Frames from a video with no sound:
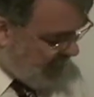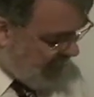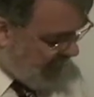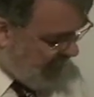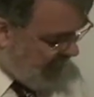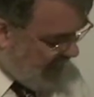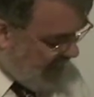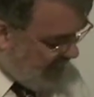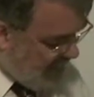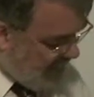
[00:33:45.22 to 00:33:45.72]

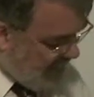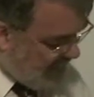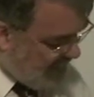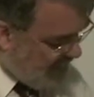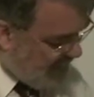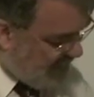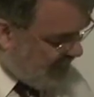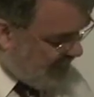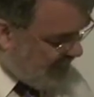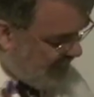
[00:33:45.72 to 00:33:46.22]

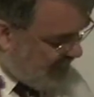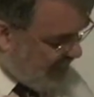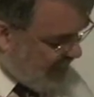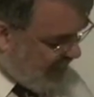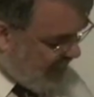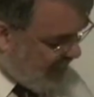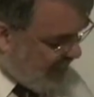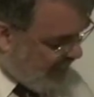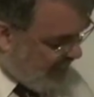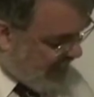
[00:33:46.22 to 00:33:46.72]
And
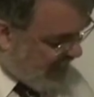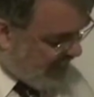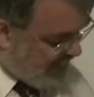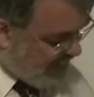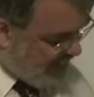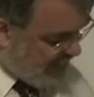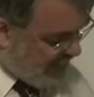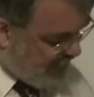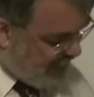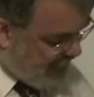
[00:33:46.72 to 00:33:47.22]
part B,
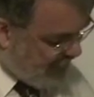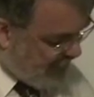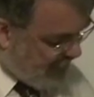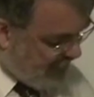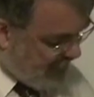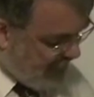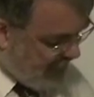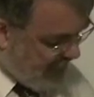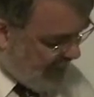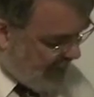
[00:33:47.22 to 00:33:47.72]
do schools
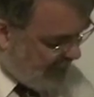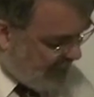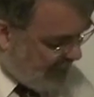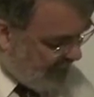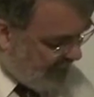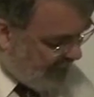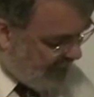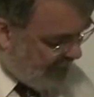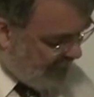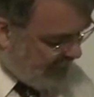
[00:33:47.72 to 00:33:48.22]
located
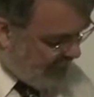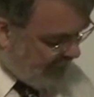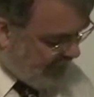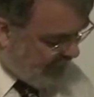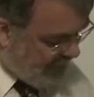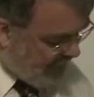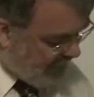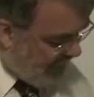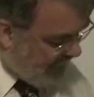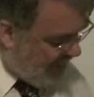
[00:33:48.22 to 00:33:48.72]
below the
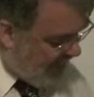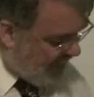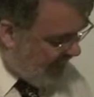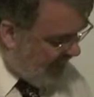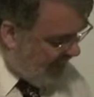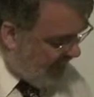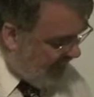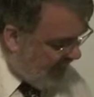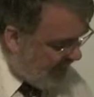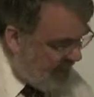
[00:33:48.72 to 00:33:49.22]
regression
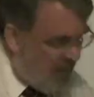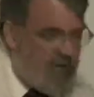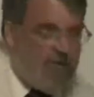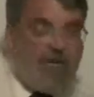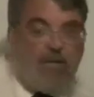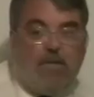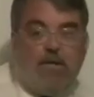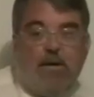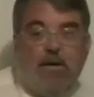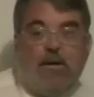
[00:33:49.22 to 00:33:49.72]
line have
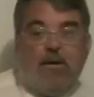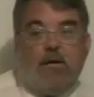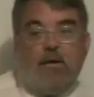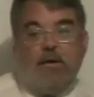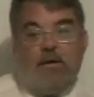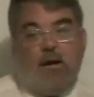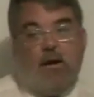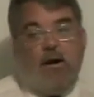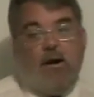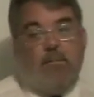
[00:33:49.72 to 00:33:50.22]
anything
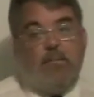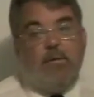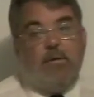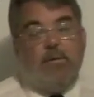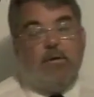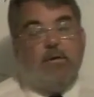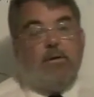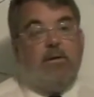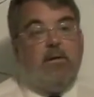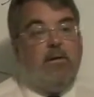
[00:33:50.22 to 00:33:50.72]
in
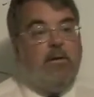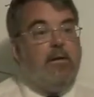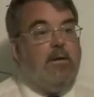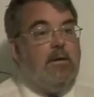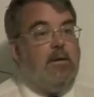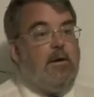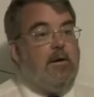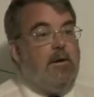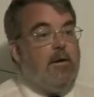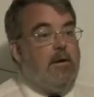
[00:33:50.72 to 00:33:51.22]
common?
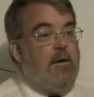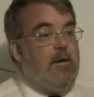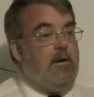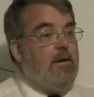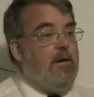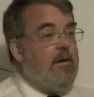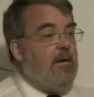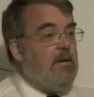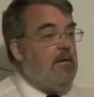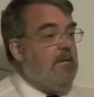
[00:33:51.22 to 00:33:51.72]

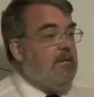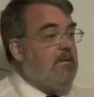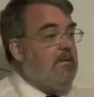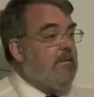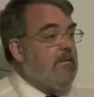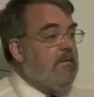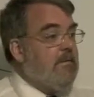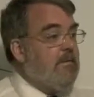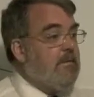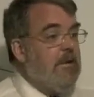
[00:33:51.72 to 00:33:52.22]

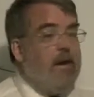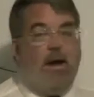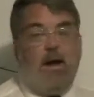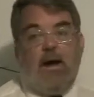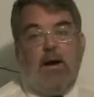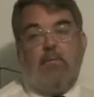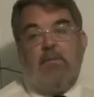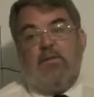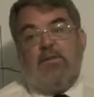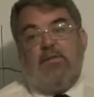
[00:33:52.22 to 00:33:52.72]

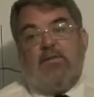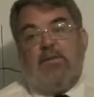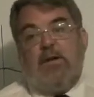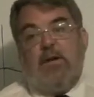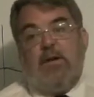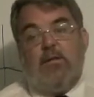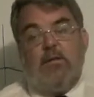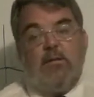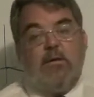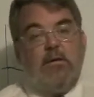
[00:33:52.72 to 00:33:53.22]
Yeah, I would
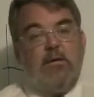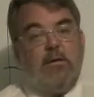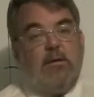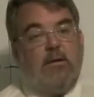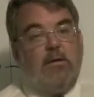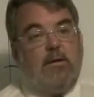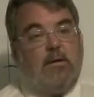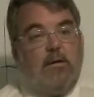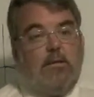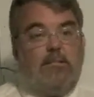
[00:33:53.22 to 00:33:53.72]
say
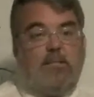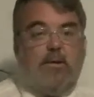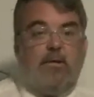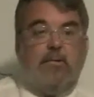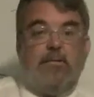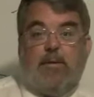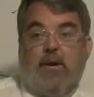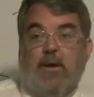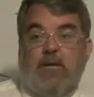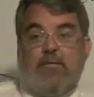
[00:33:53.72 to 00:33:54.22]
you get a
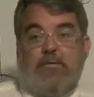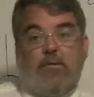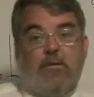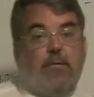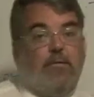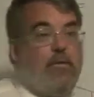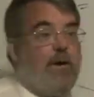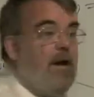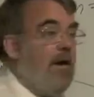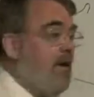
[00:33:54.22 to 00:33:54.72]
better bang for
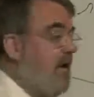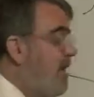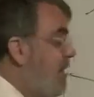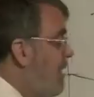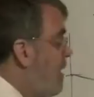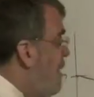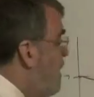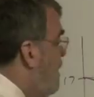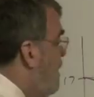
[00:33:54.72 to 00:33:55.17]
your buck.